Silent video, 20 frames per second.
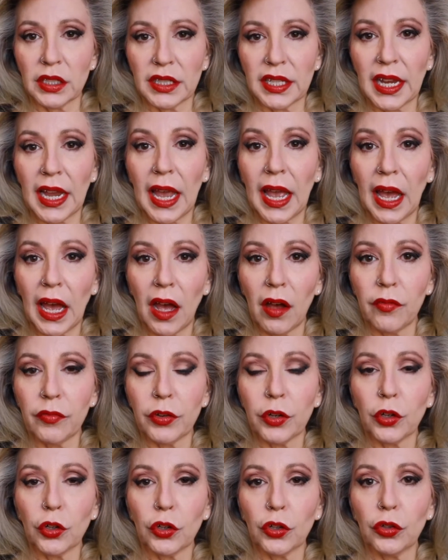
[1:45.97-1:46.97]
to have
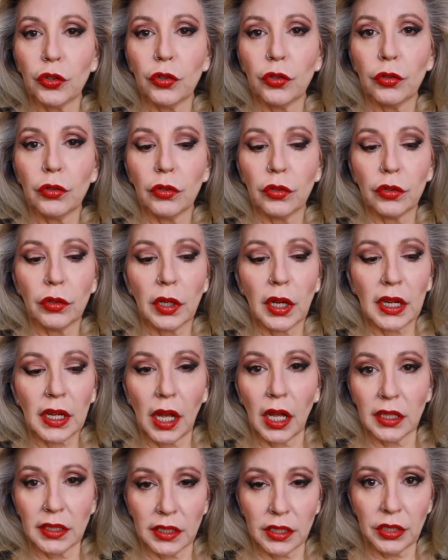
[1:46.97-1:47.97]
her a
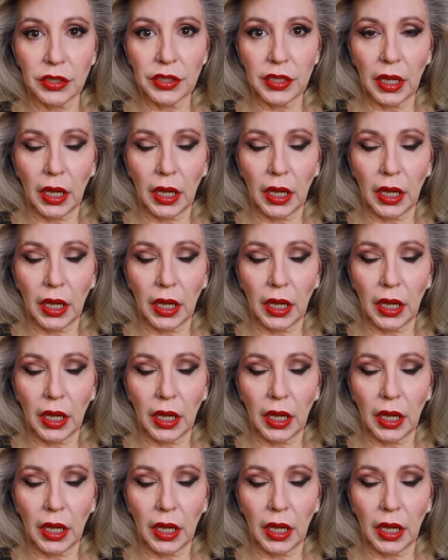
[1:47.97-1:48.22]
consult